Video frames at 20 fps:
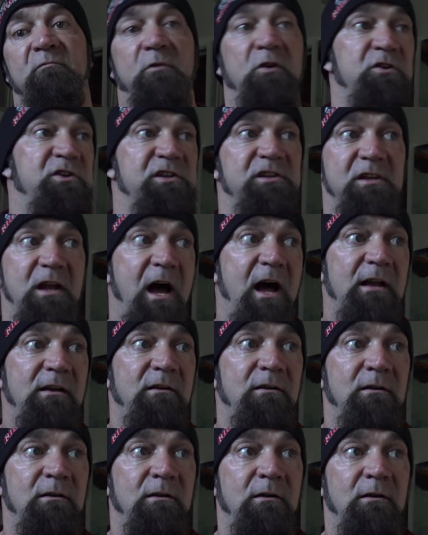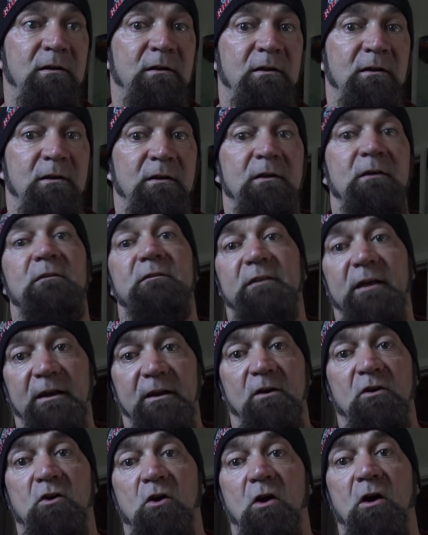versus not, that
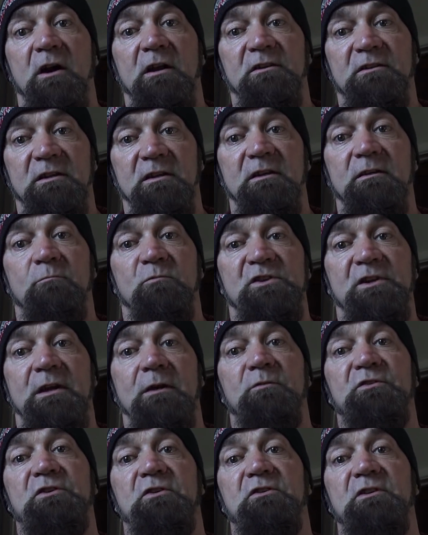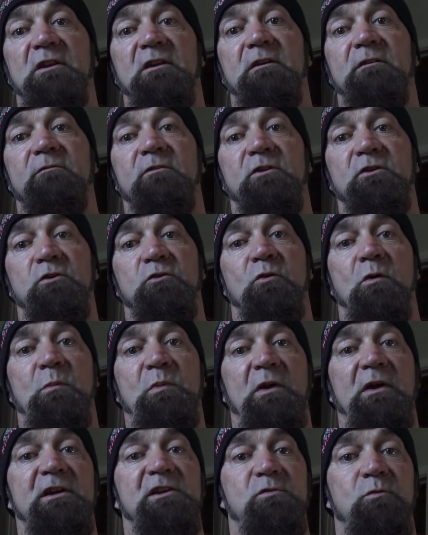L-carnitine was able to deliver you to a
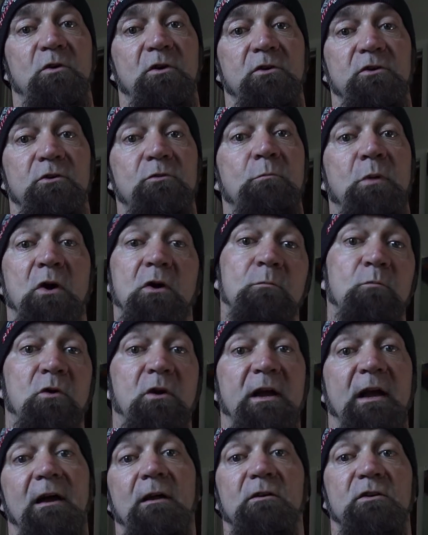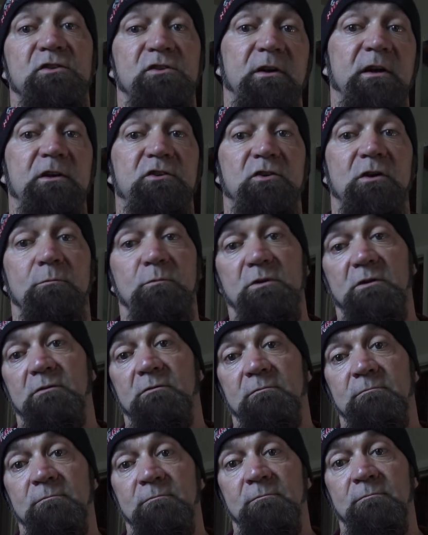place where you burn more calories on that
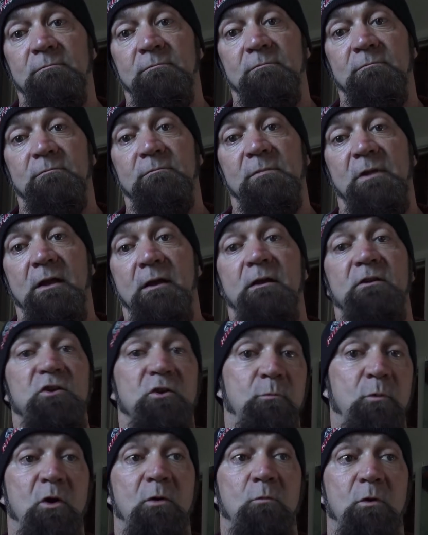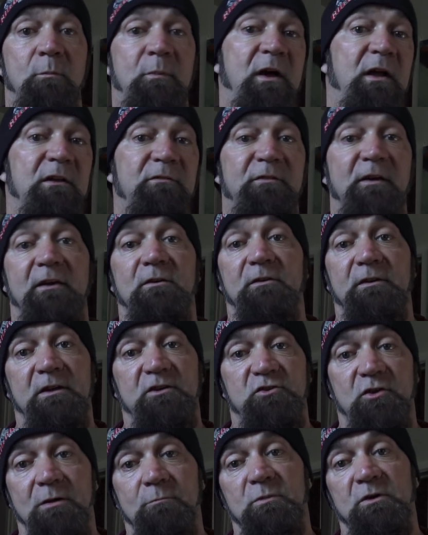treadmill. You burn more body fat on
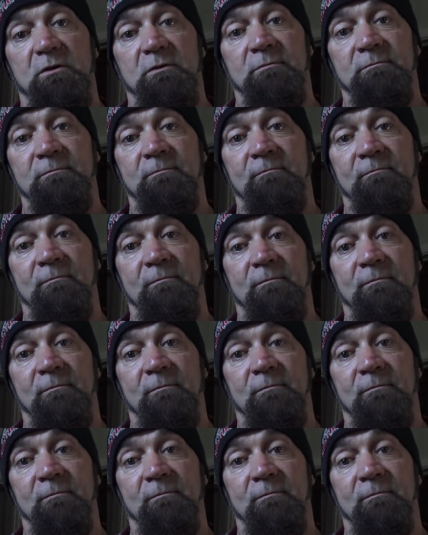that treadmill.